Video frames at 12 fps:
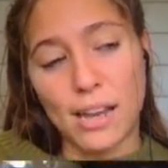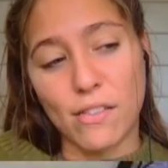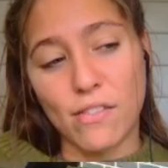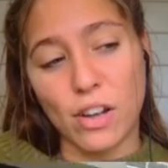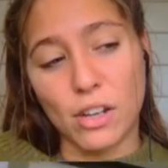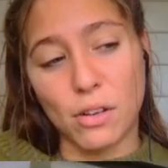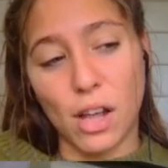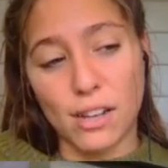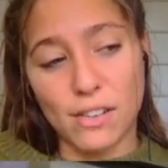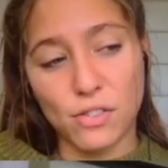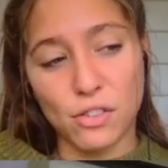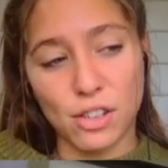follow
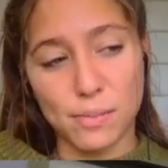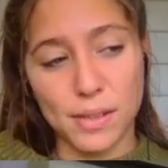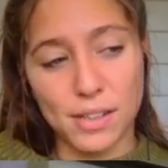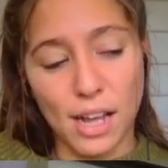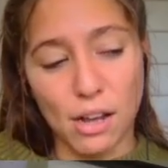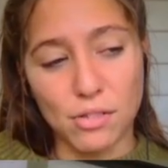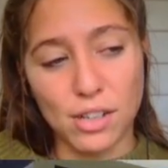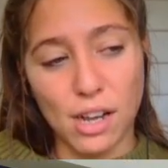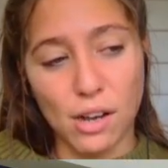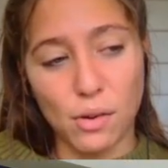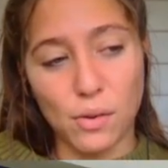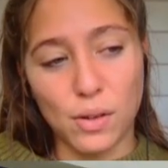lots of Christmas
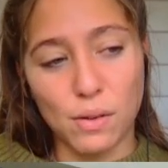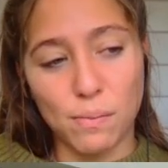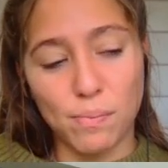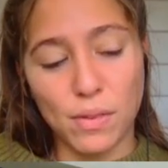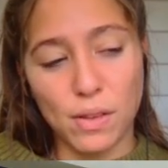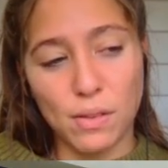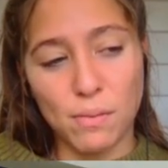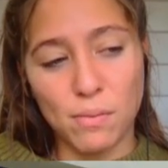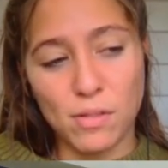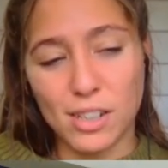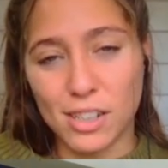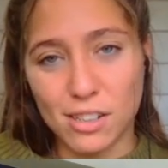countdown
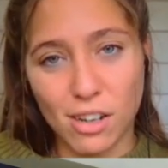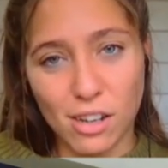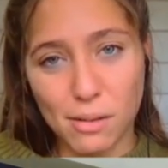TikTok